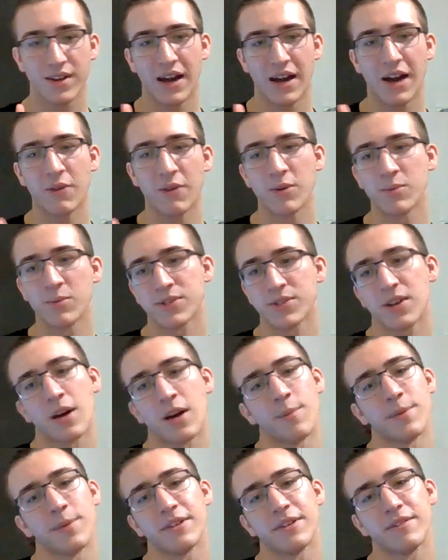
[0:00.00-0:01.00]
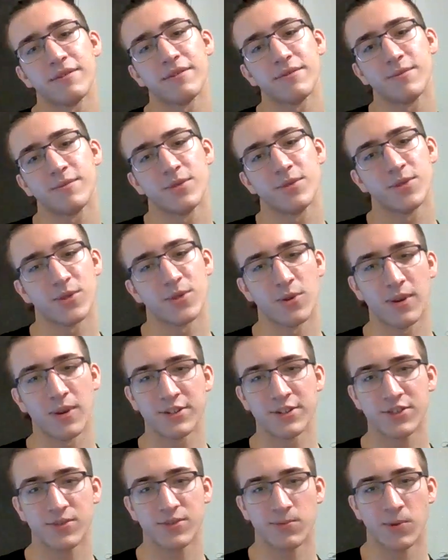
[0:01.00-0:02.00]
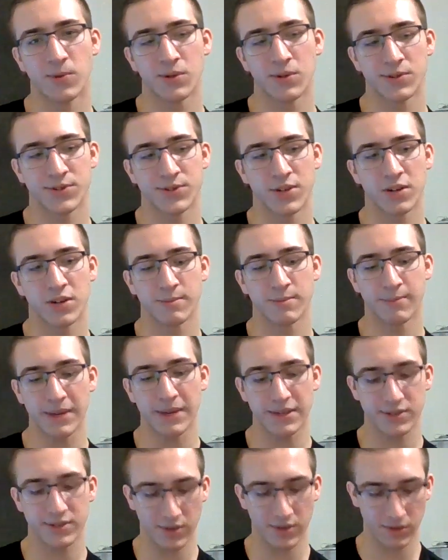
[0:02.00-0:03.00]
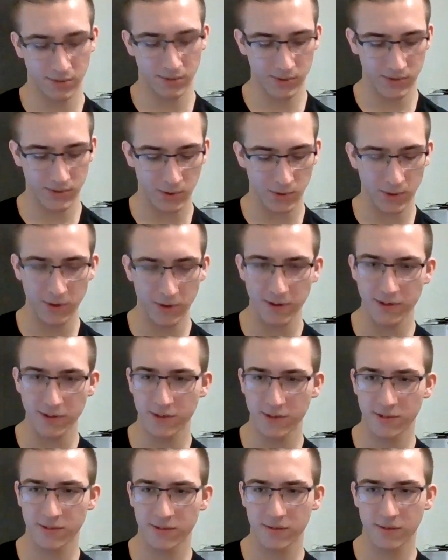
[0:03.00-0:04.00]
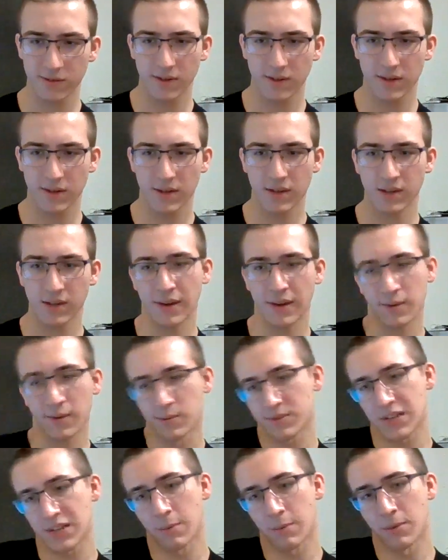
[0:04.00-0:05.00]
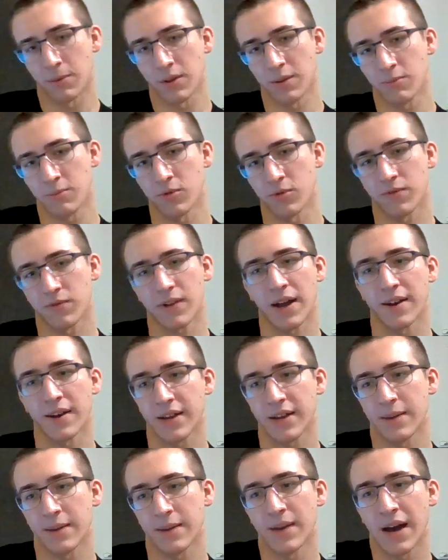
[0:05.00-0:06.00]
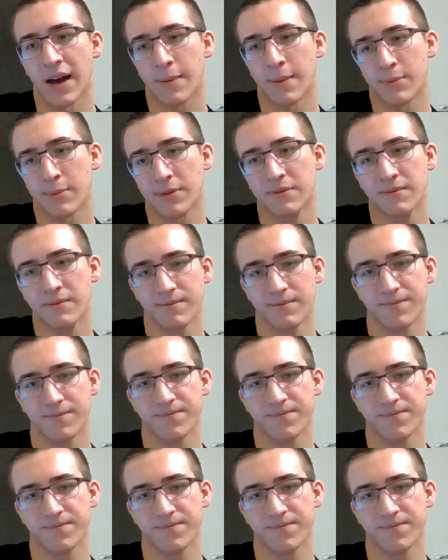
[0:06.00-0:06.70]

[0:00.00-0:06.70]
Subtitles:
how it was coming. So I just wrote a song based on those chords, and that was how Bulletproof kind of came to happen.